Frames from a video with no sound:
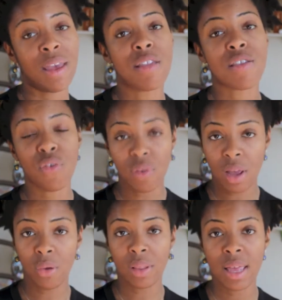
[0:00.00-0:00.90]
It's
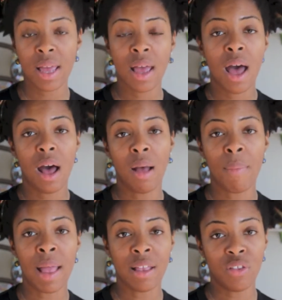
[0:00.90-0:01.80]
Creole
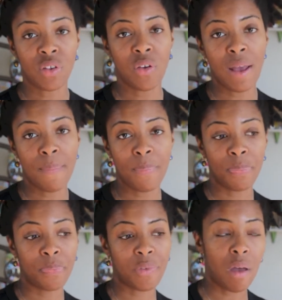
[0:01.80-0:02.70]
at
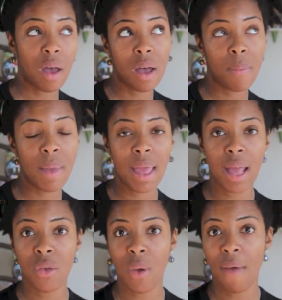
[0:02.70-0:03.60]
Instagram.com,
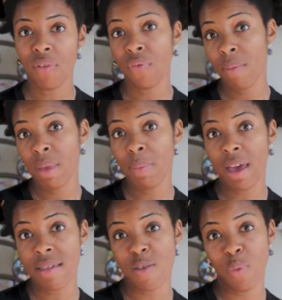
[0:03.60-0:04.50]
and you have to friend me
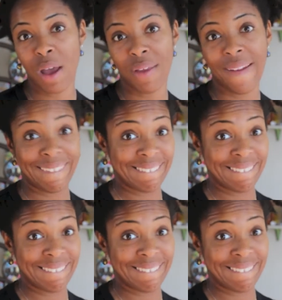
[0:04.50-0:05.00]
because it's private.